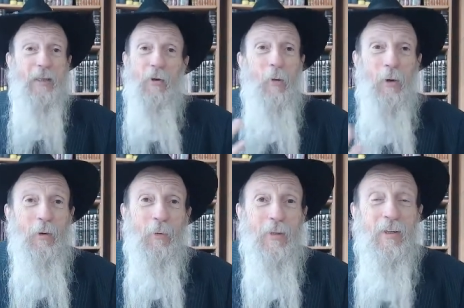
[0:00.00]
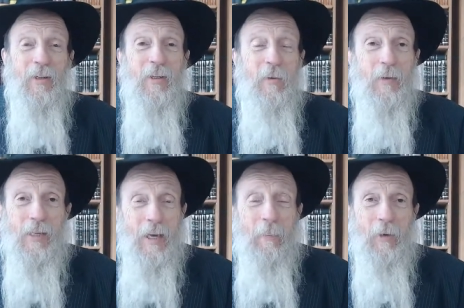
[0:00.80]
what's what's
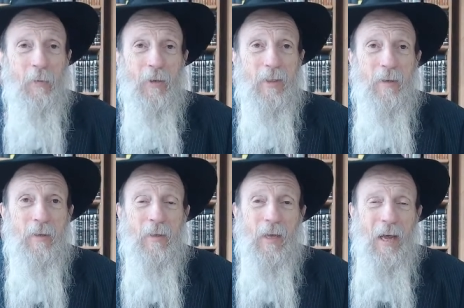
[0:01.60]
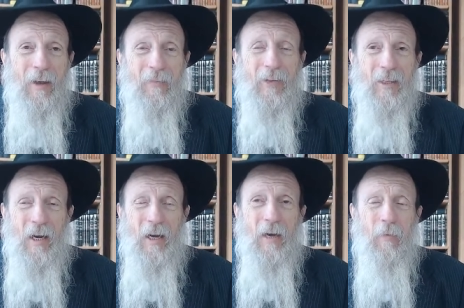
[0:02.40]
happening? Was it obviously
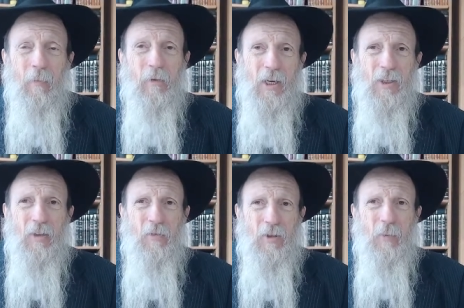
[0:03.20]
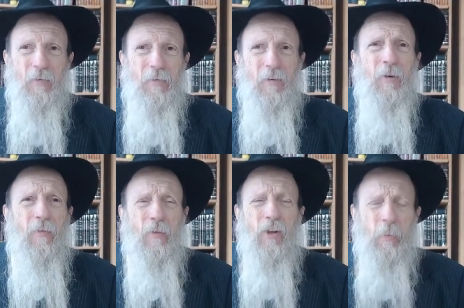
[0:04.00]
I, Abraham was asking for something very
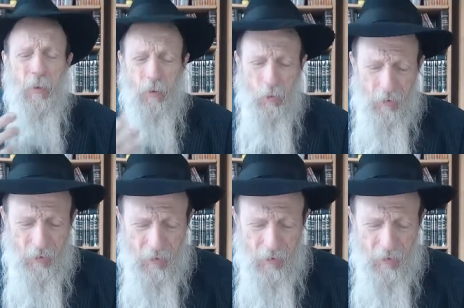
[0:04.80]
very spiritual. Let's